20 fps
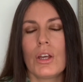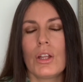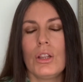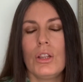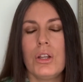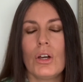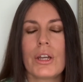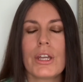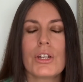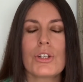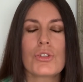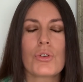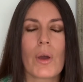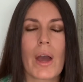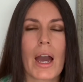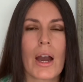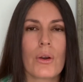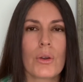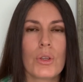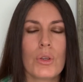look into
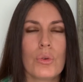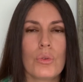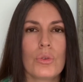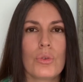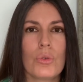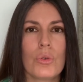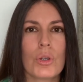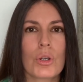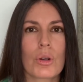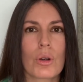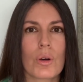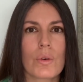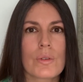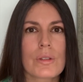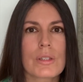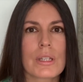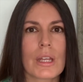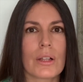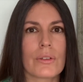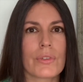how you do your own
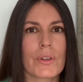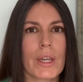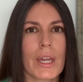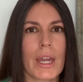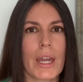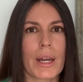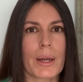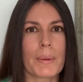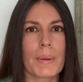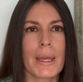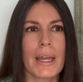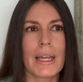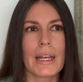self-care.